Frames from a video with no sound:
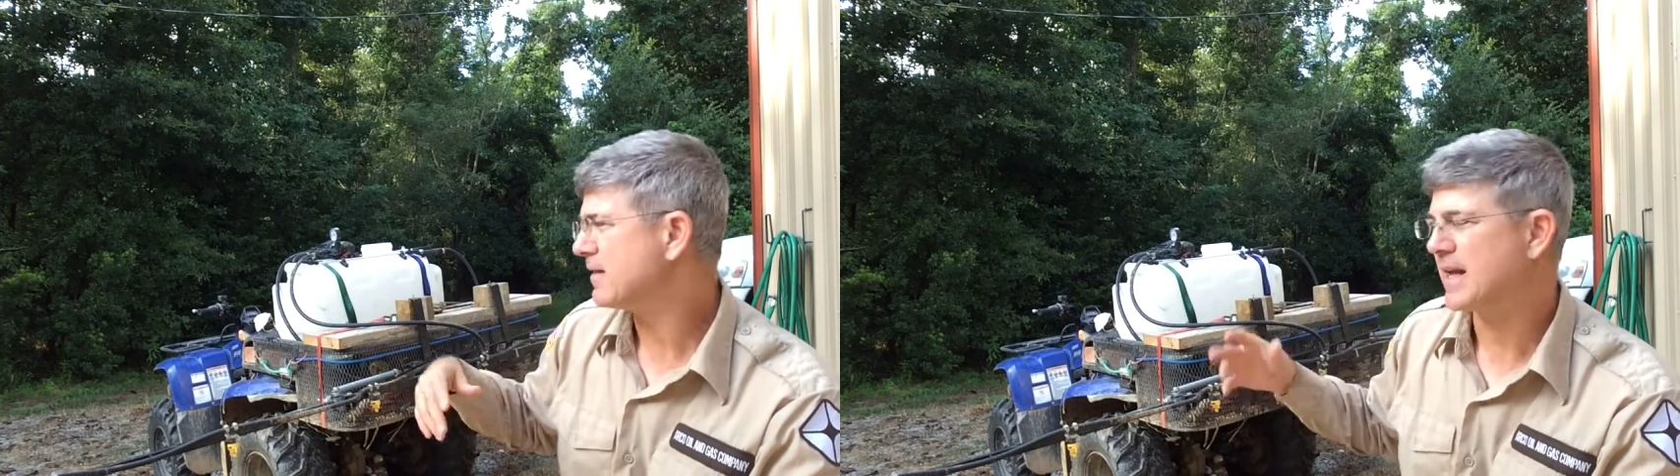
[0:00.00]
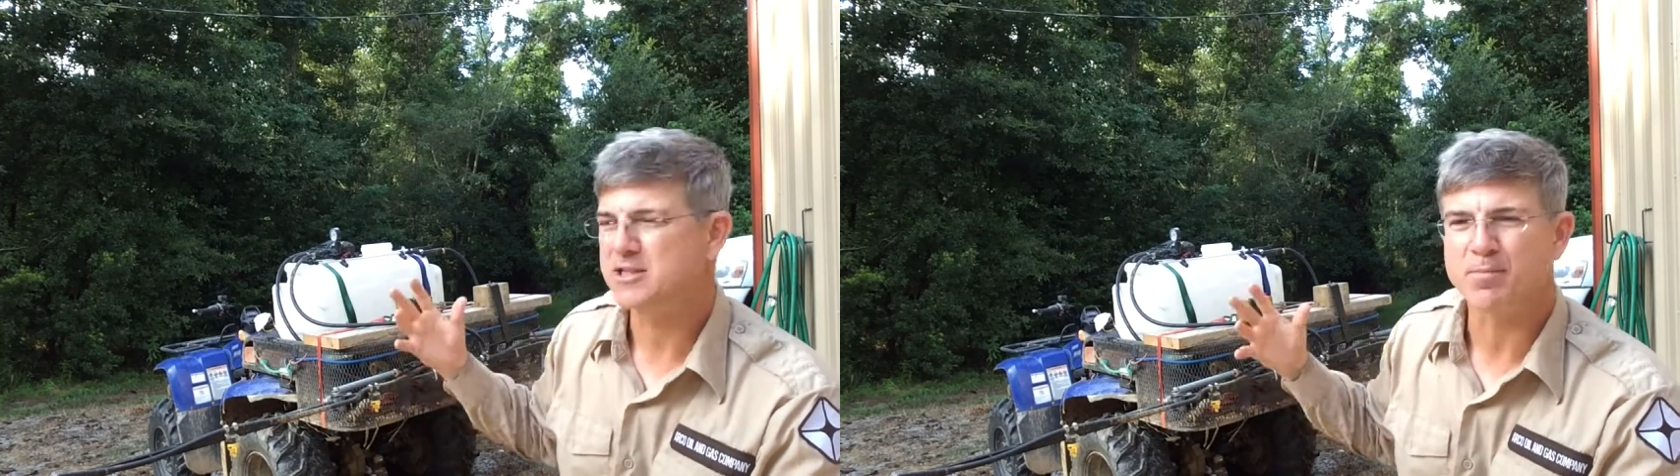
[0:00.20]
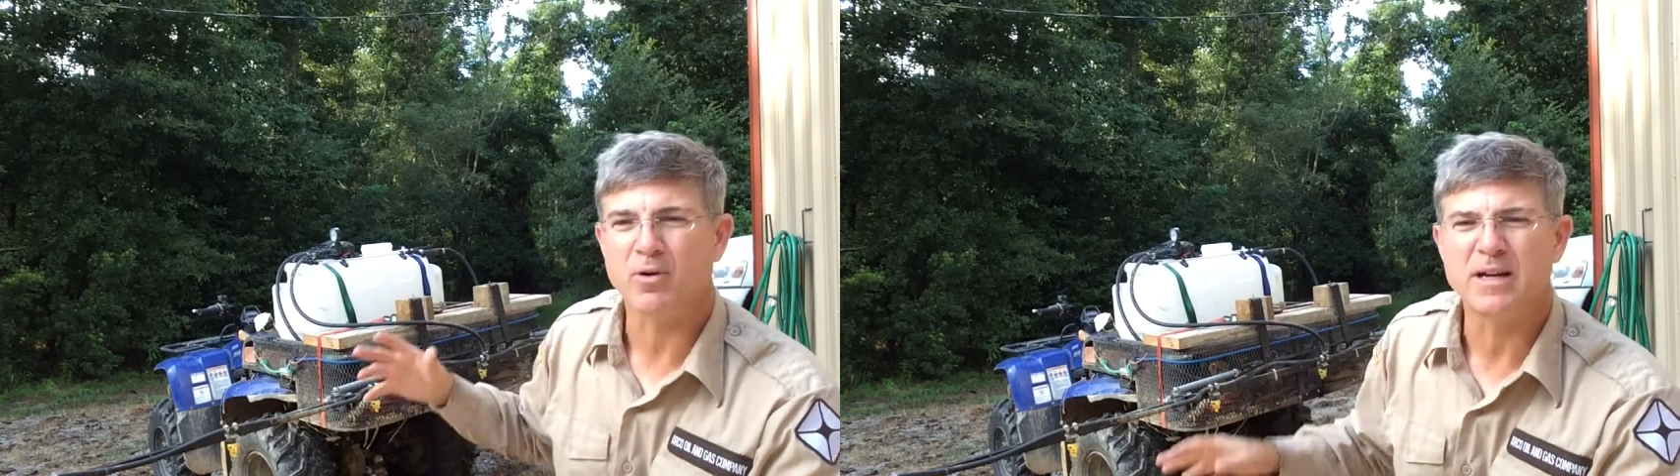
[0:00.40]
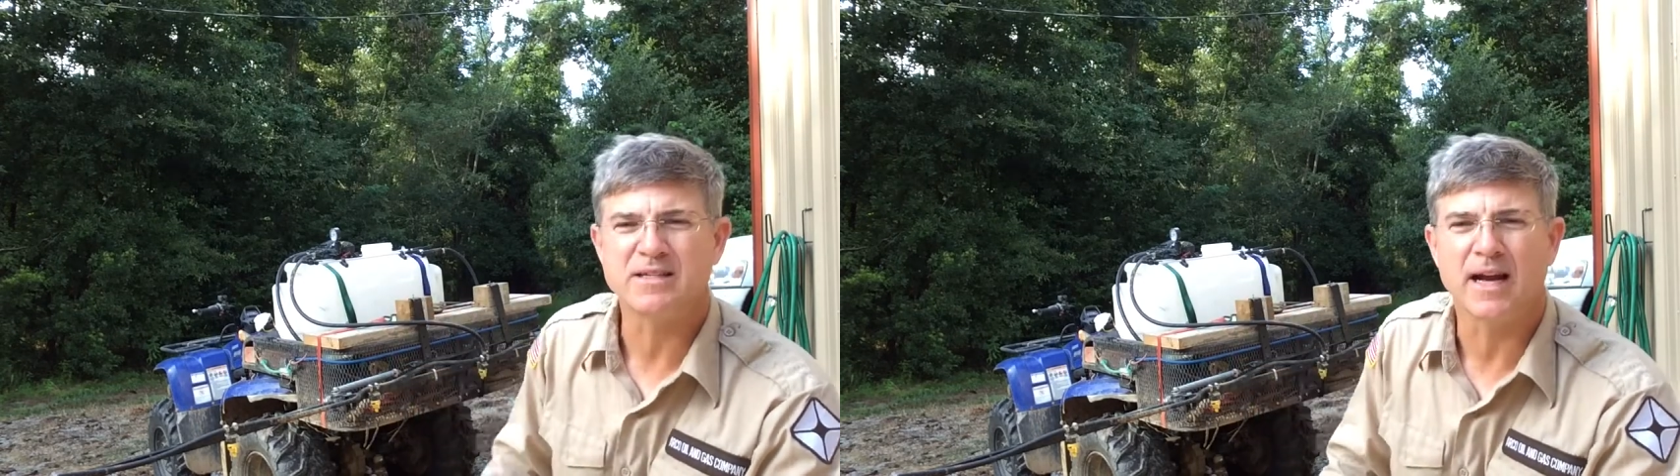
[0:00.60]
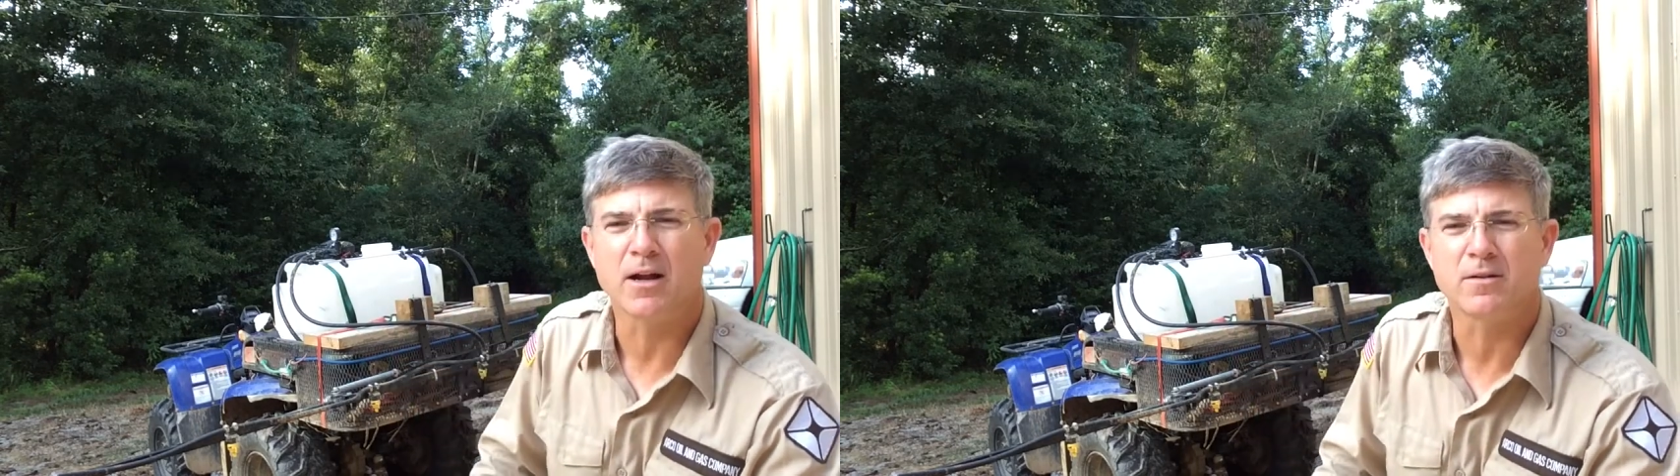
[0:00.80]
That
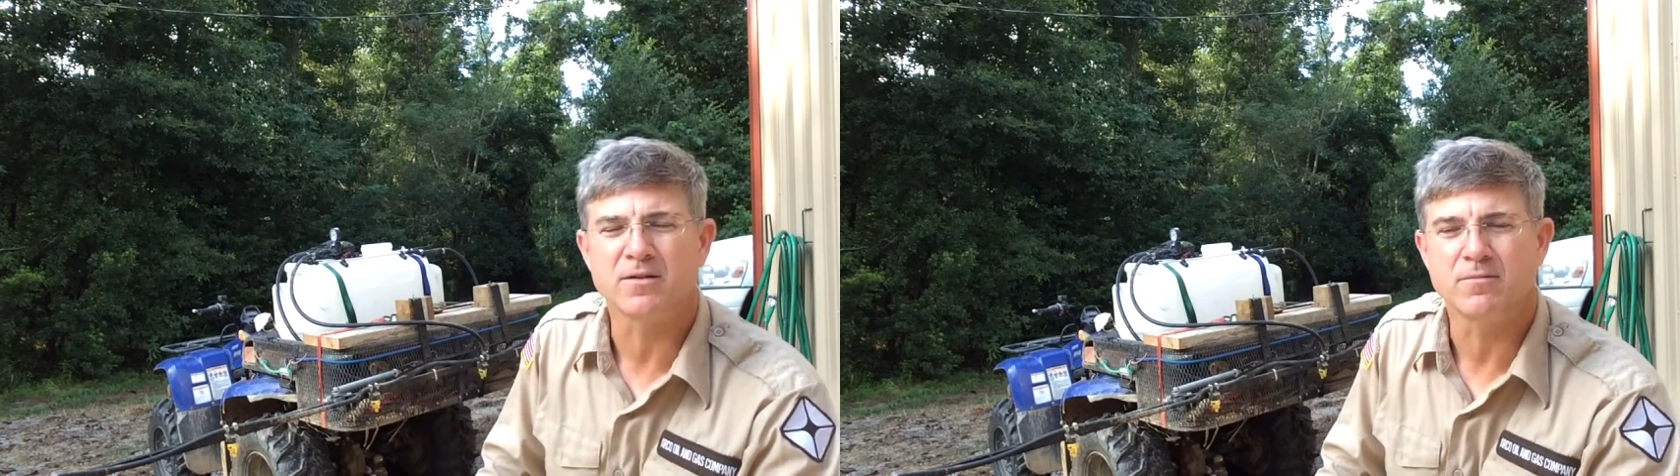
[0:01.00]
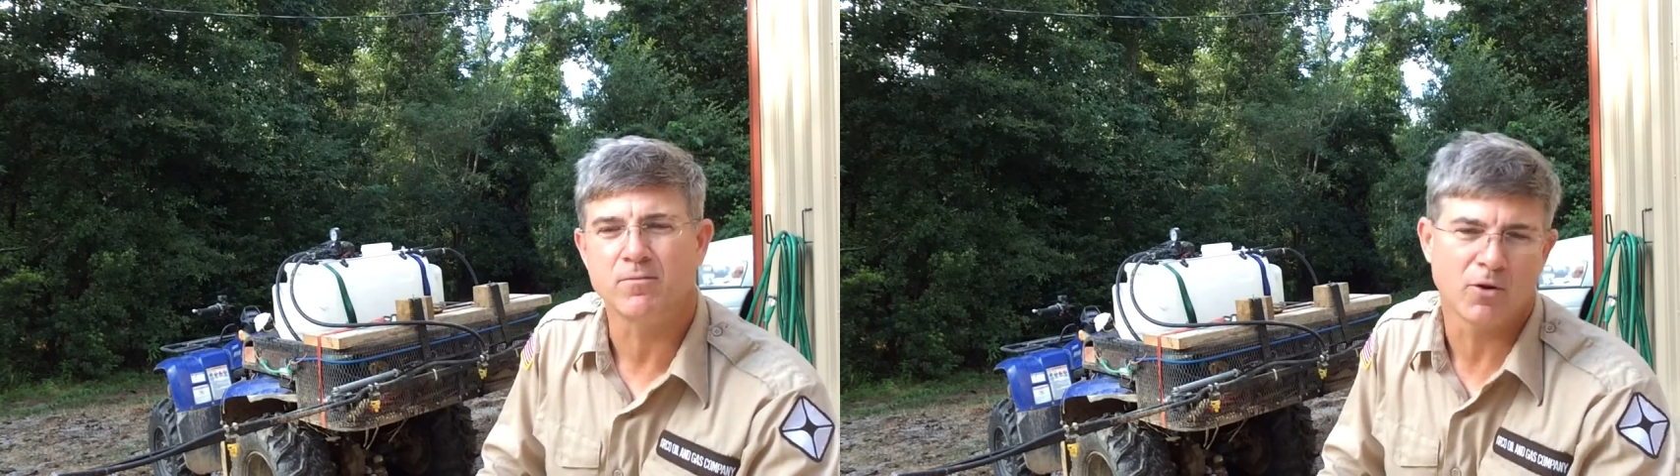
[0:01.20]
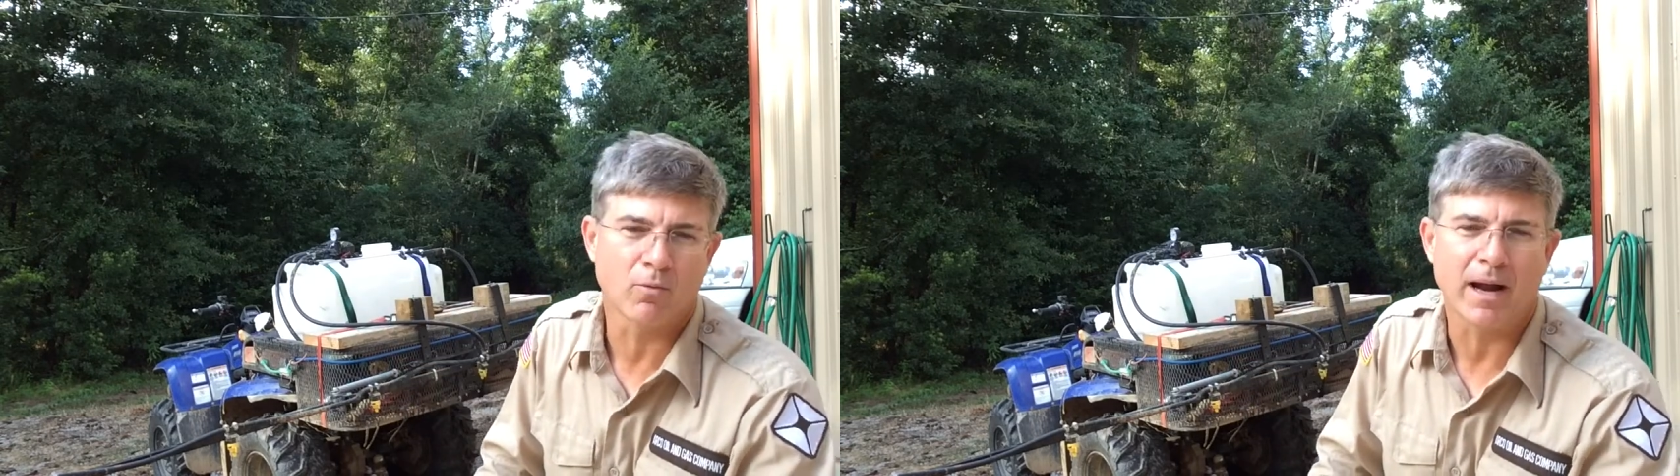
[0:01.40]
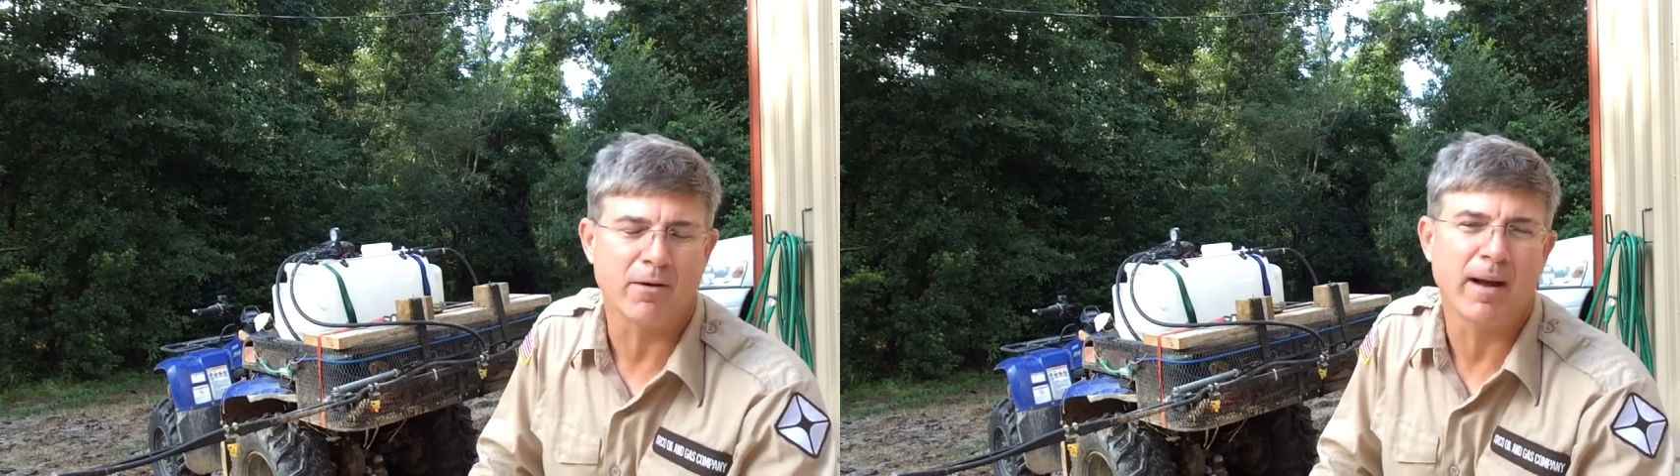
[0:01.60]
sprays out the right